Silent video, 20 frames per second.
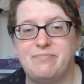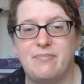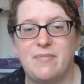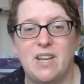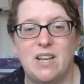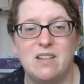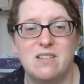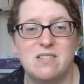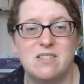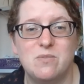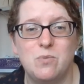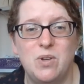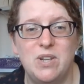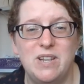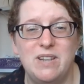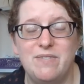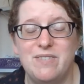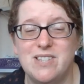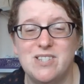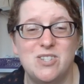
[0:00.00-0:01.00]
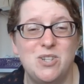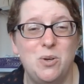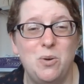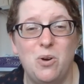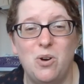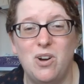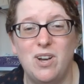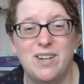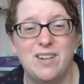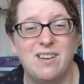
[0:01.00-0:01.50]
Because if it's too
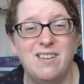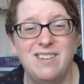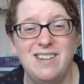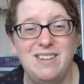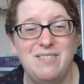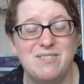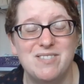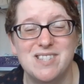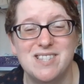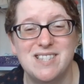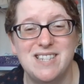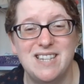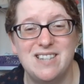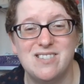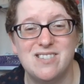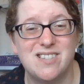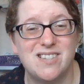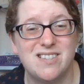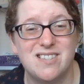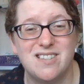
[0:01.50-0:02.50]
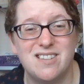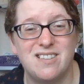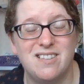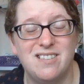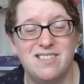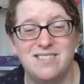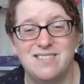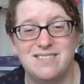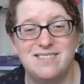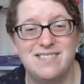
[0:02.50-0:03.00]
hot I can't even stitch, because I can't.